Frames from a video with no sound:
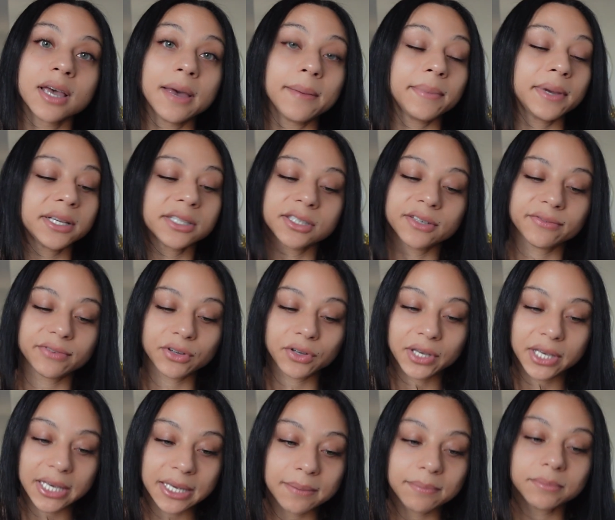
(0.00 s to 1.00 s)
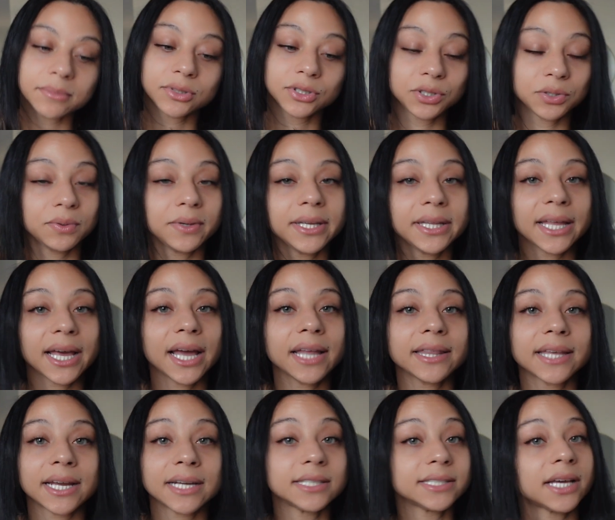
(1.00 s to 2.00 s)
Because if you keep doing that,
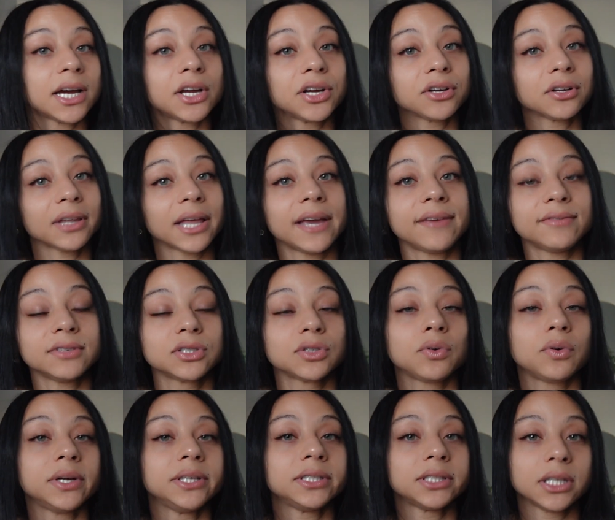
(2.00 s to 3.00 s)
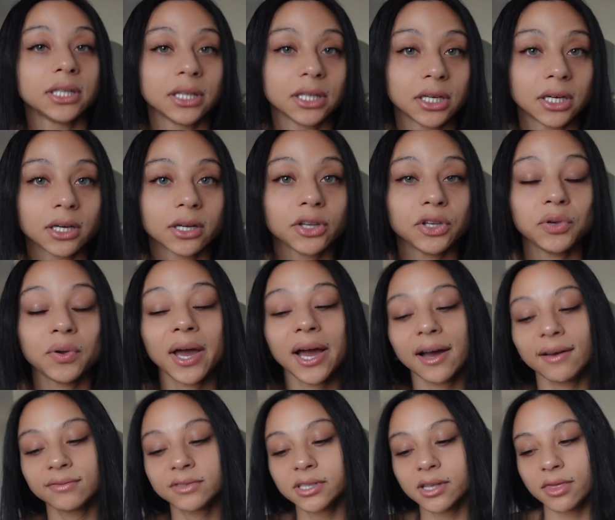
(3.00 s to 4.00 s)
that is how your life is going to look. You
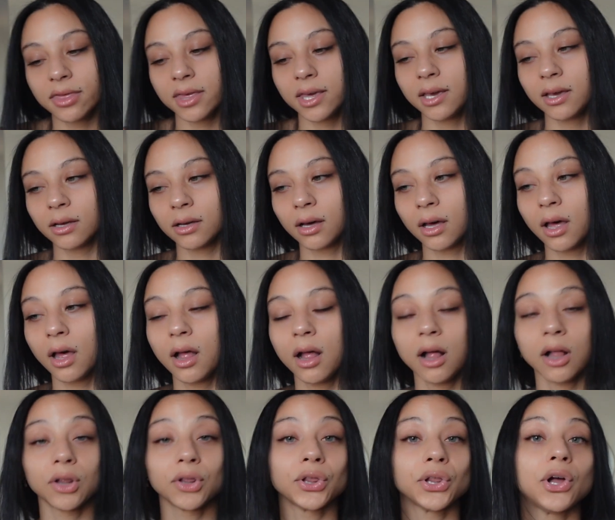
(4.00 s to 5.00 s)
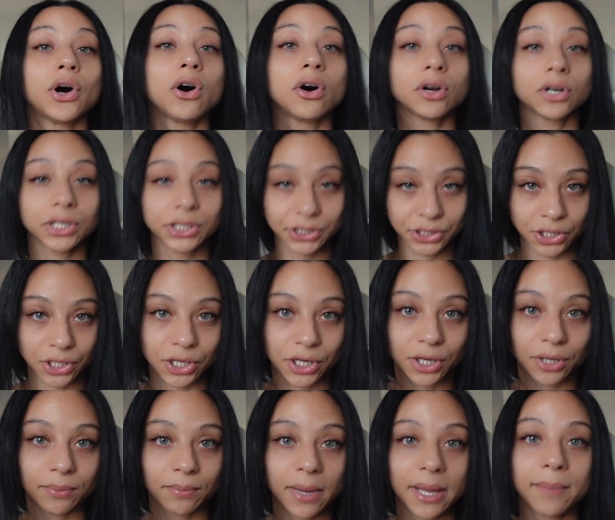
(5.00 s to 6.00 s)
have to think long
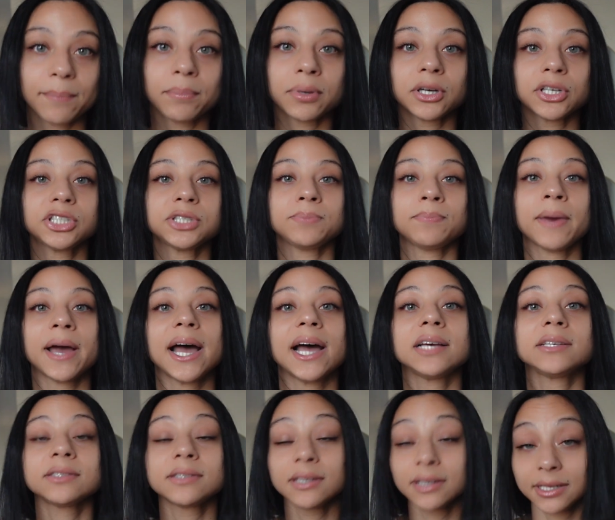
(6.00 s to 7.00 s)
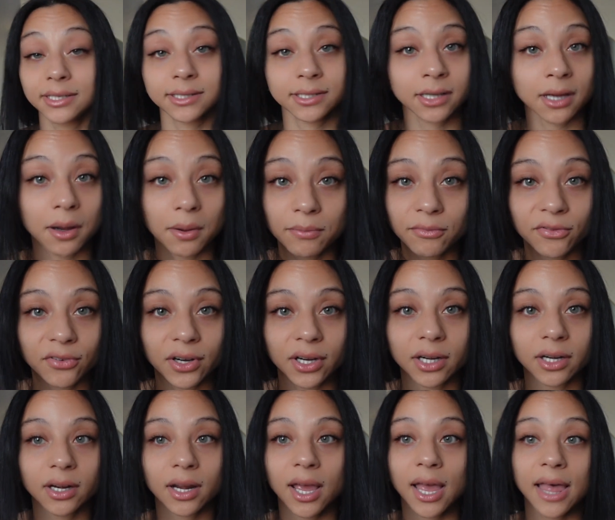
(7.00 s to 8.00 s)
term and push past the
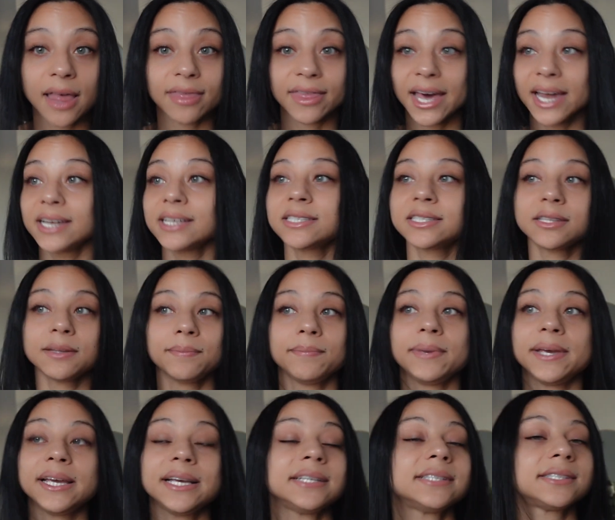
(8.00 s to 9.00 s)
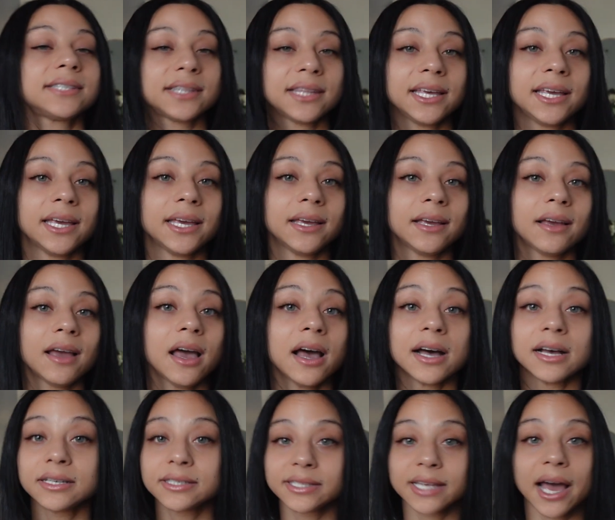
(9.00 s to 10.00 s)
discomfort. That is the biggest thing,
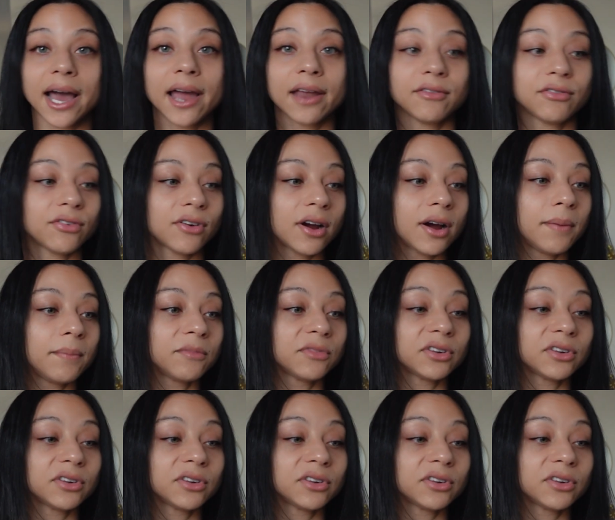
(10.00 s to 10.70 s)
aside from